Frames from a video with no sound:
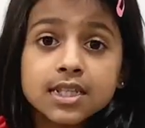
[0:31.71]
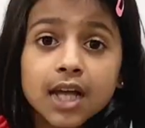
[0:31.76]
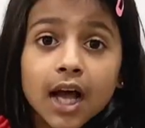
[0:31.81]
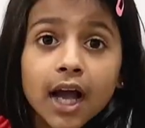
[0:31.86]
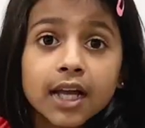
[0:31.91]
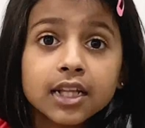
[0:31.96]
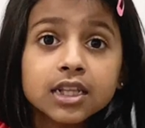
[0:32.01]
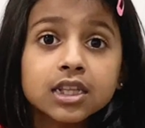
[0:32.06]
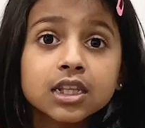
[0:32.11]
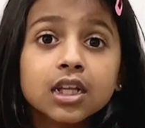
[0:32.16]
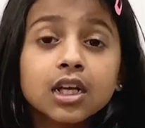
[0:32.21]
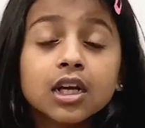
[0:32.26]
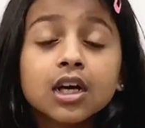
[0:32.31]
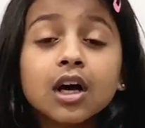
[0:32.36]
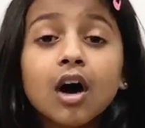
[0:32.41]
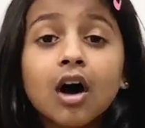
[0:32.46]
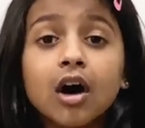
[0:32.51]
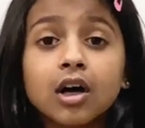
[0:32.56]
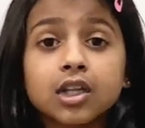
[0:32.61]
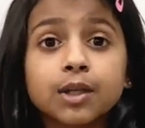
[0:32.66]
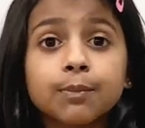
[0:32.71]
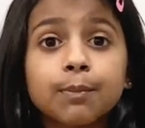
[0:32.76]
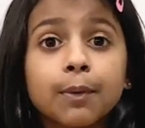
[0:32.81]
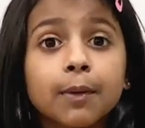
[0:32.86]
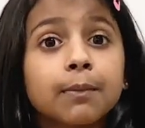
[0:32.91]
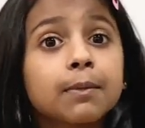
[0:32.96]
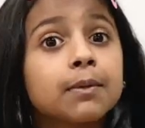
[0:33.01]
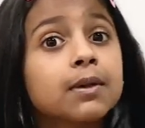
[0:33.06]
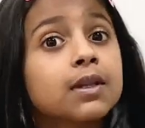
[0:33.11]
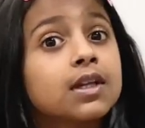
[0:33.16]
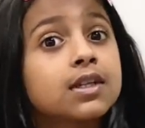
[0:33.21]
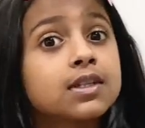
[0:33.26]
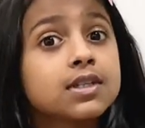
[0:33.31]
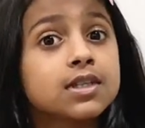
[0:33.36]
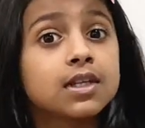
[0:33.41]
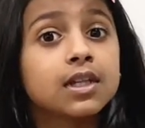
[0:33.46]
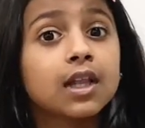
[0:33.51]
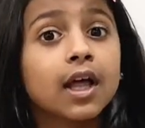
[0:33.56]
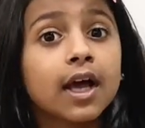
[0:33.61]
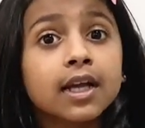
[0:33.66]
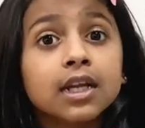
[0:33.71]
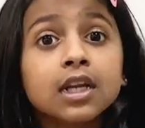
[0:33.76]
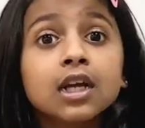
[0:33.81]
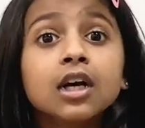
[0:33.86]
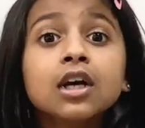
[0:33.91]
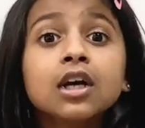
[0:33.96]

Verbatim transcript: side, on the probability line,